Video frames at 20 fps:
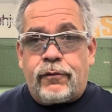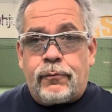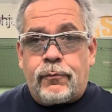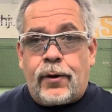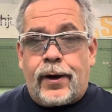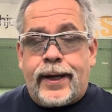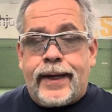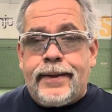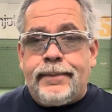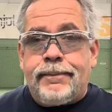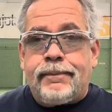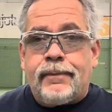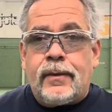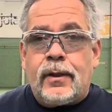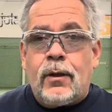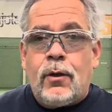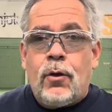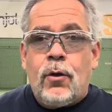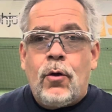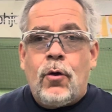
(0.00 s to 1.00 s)
right?
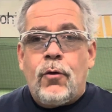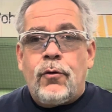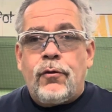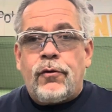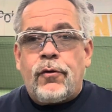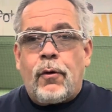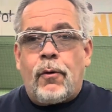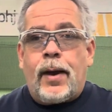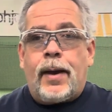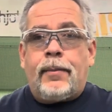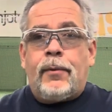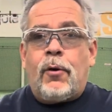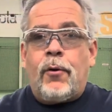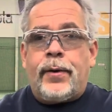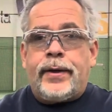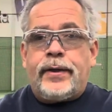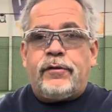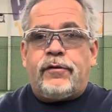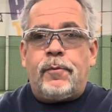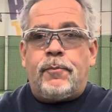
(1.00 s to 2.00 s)
So I'm
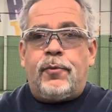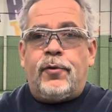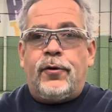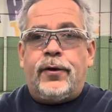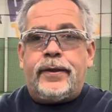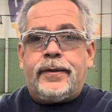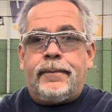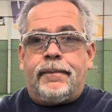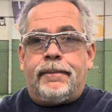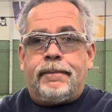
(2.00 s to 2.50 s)
going to put